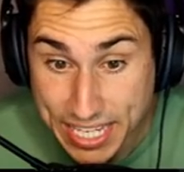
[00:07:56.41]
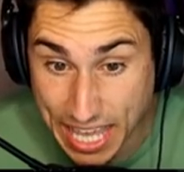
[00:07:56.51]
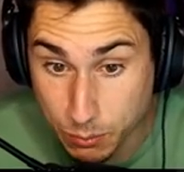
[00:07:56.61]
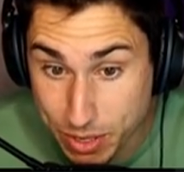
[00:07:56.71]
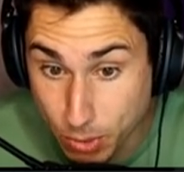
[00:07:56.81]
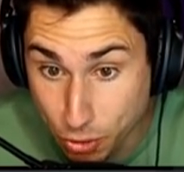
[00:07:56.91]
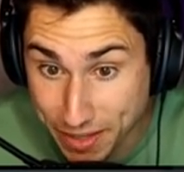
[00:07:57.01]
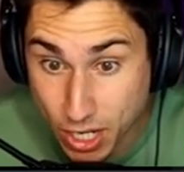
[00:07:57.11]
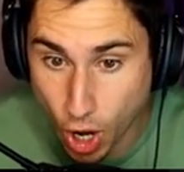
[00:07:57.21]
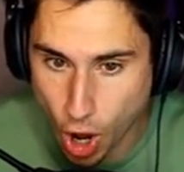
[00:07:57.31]
Can we move
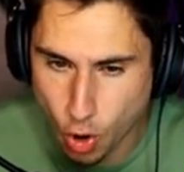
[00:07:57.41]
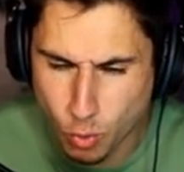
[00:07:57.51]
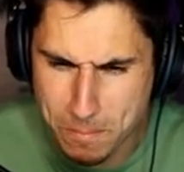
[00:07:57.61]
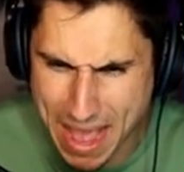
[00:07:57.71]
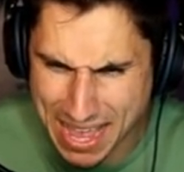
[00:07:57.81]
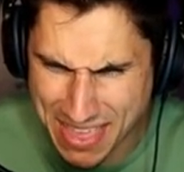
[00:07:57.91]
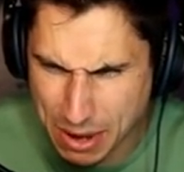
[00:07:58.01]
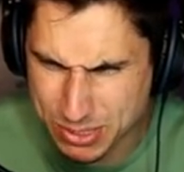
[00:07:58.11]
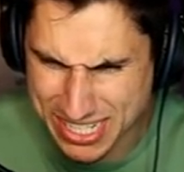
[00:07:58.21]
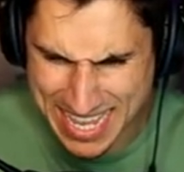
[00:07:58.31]
it? Oh, man,
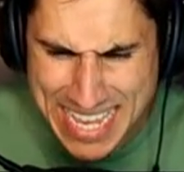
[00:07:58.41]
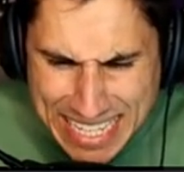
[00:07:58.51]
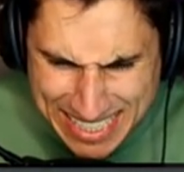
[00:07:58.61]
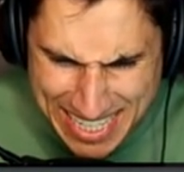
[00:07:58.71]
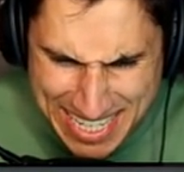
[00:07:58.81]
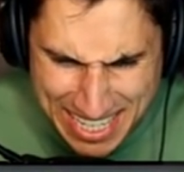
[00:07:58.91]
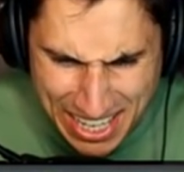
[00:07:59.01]
that was easy.